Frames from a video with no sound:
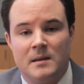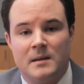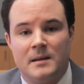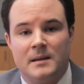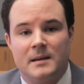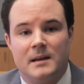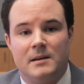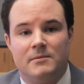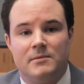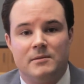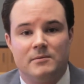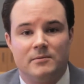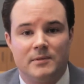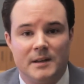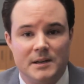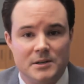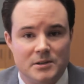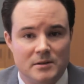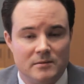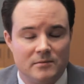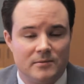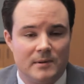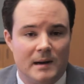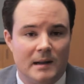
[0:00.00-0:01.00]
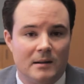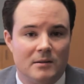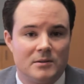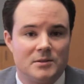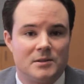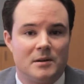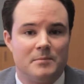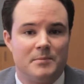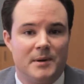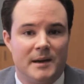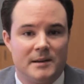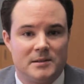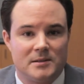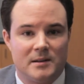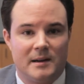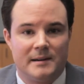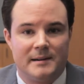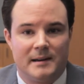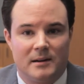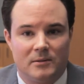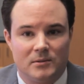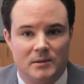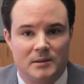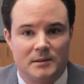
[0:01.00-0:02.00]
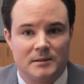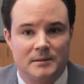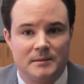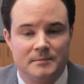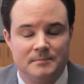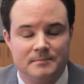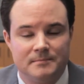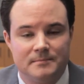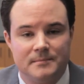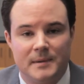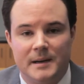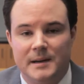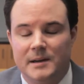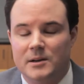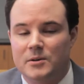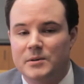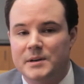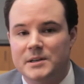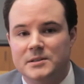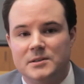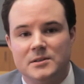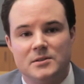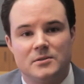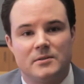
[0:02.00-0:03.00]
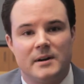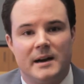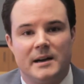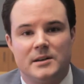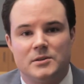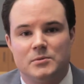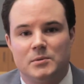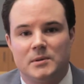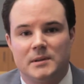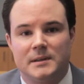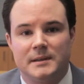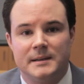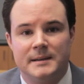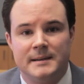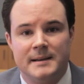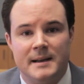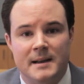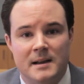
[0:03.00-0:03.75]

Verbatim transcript: If inflation follows our baseline outlook and increases gradually,